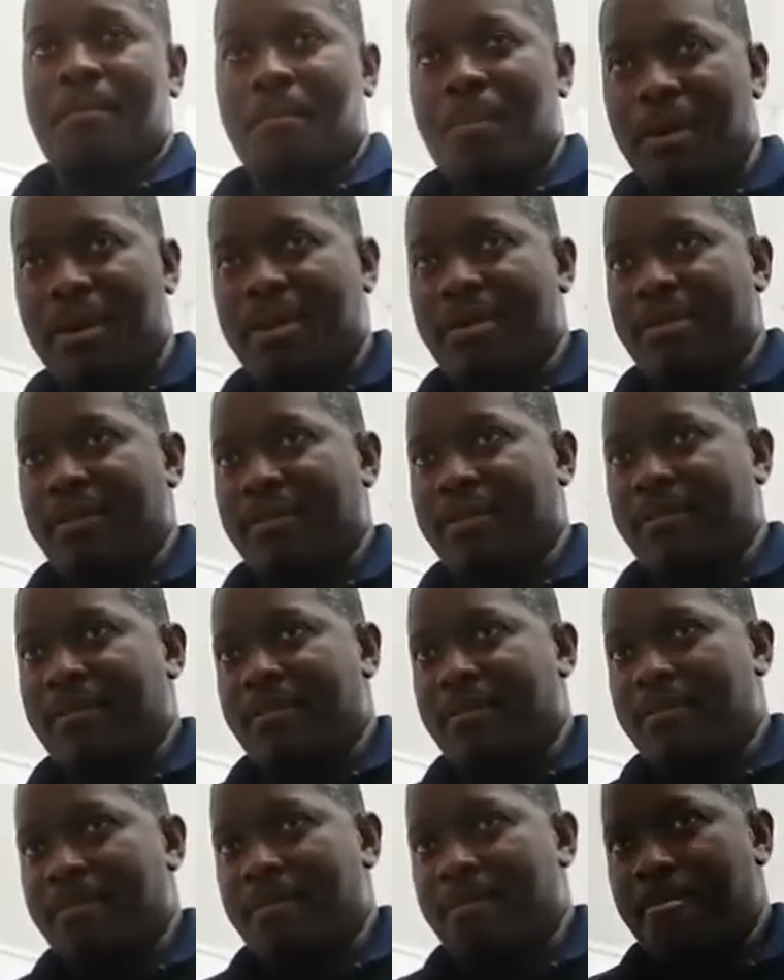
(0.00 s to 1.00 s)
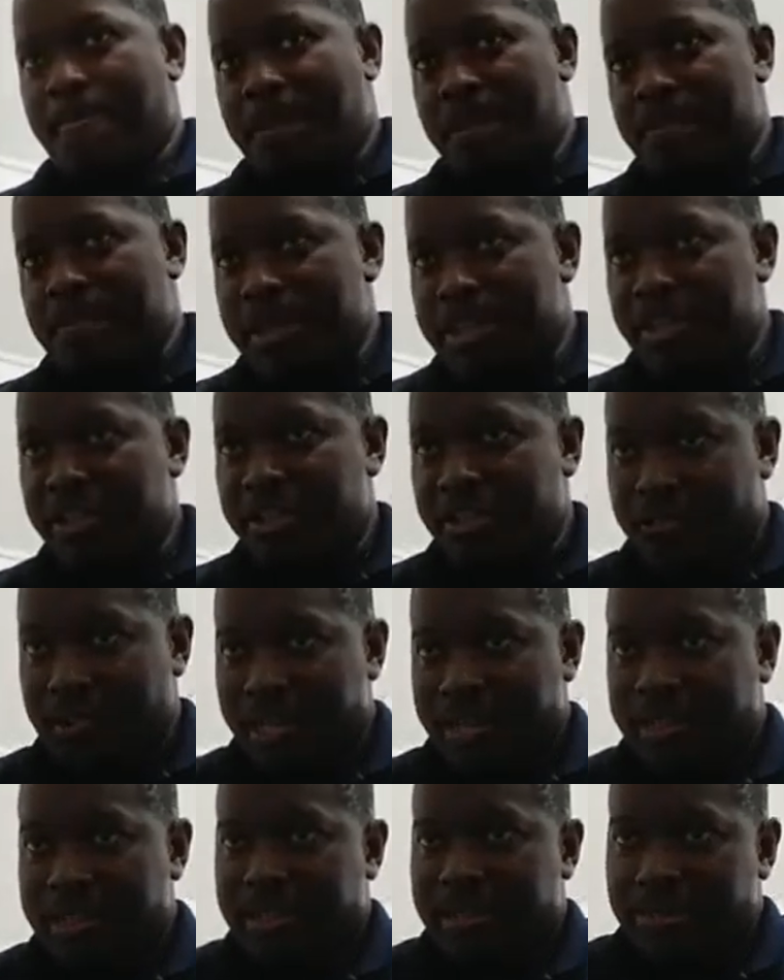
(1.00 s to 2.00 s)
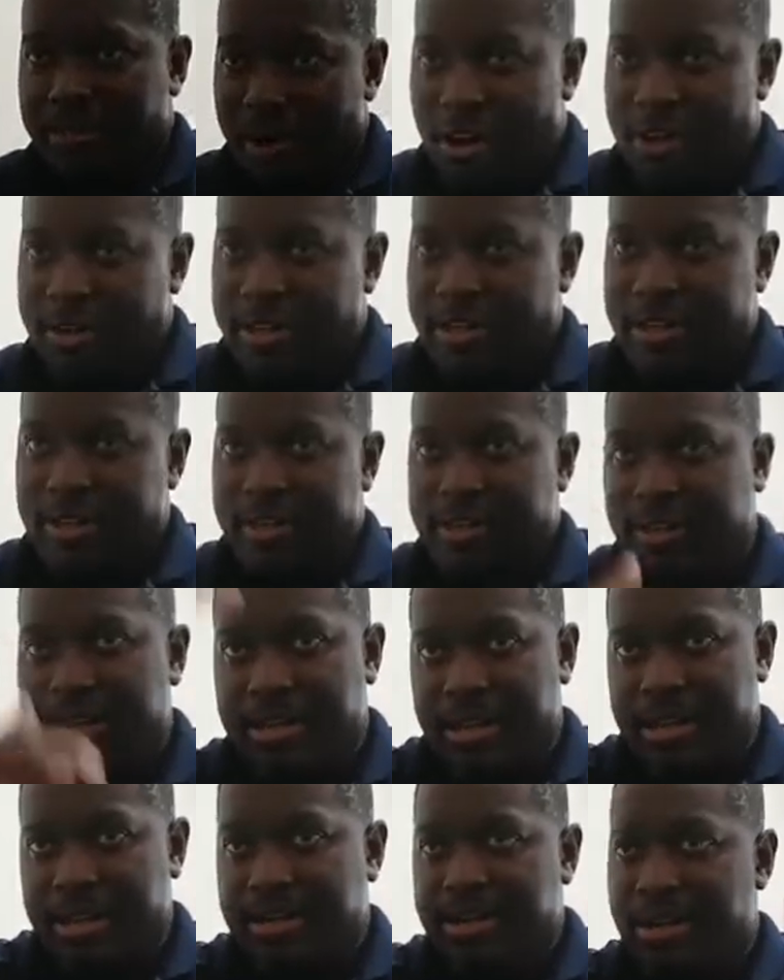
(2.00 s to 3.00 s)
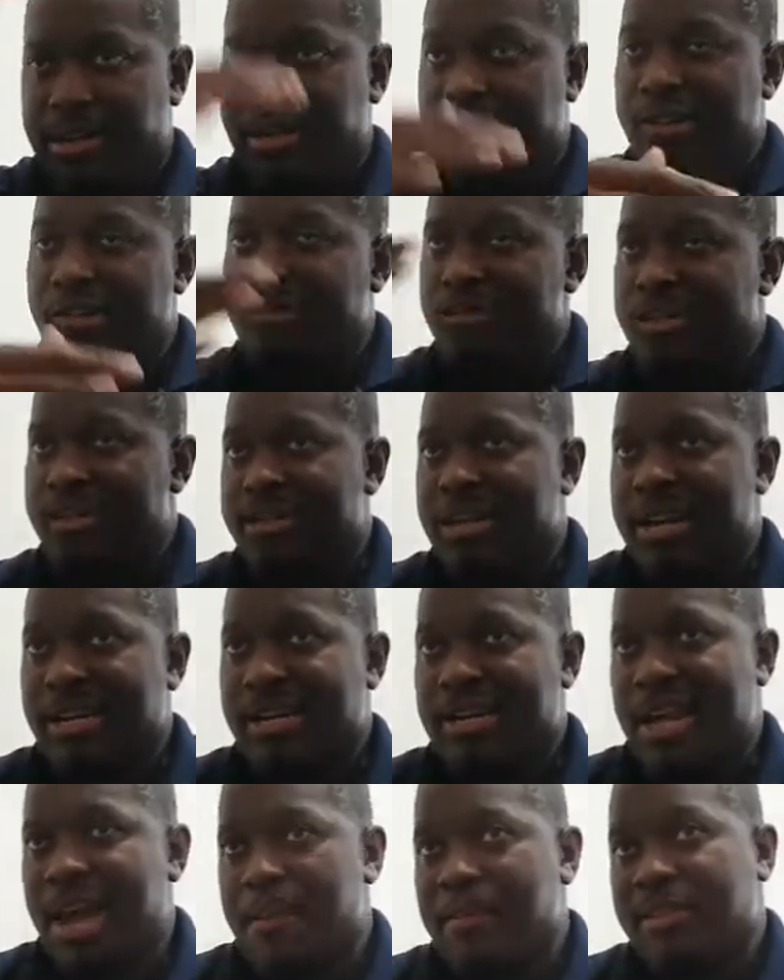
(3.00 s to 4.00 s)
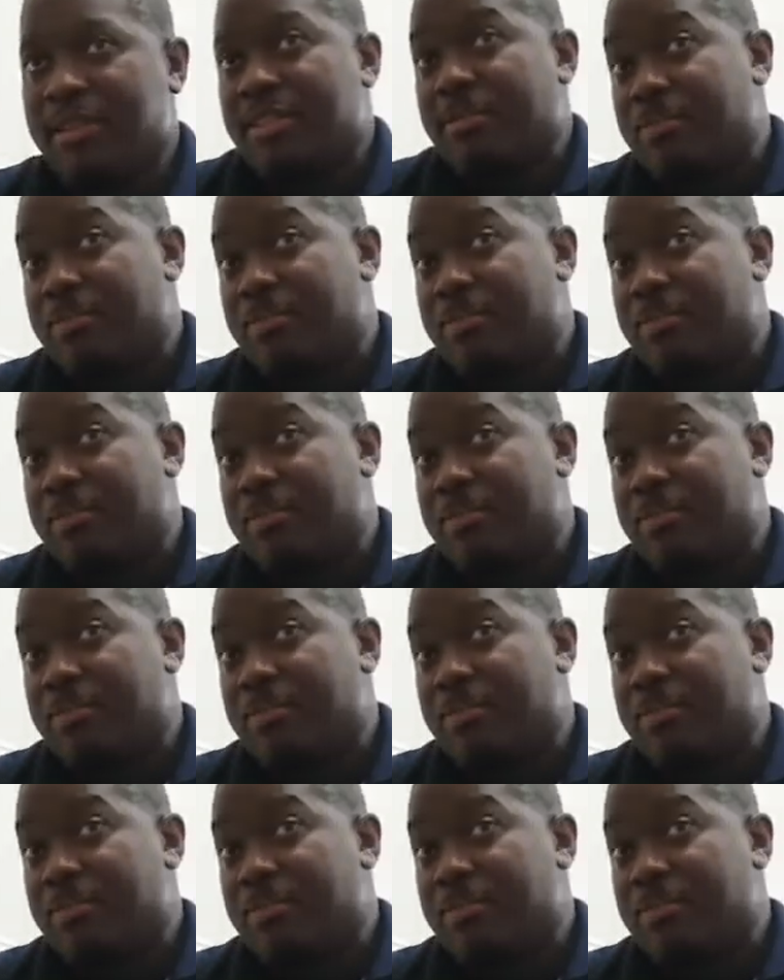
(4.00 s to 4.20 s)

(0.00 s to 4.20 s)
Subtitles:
But me stretching the market and increasing economics is